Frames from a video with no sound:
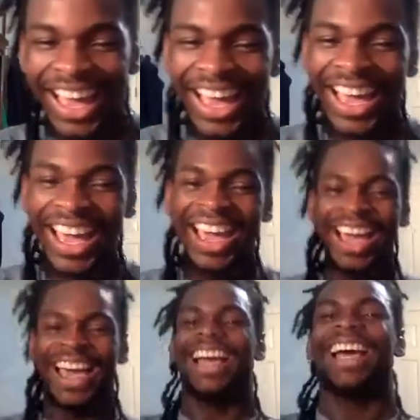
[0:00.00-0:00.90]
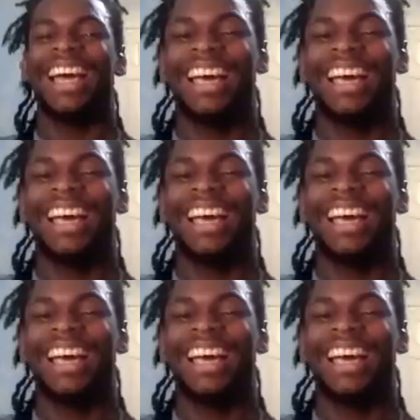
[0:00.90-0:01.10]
He's like, "Who do you